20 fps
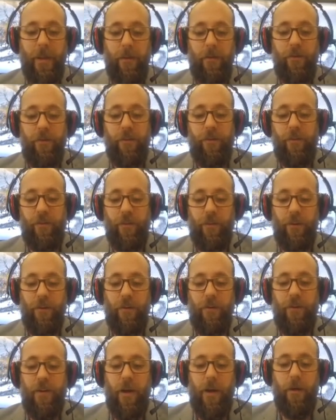interest
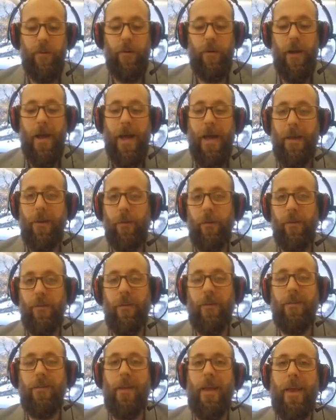turned to other idols
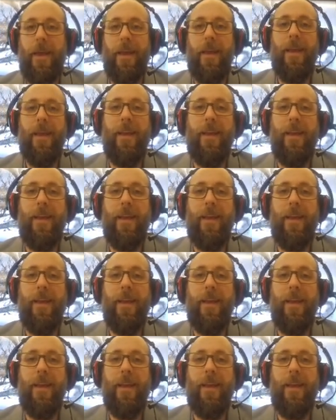as saying,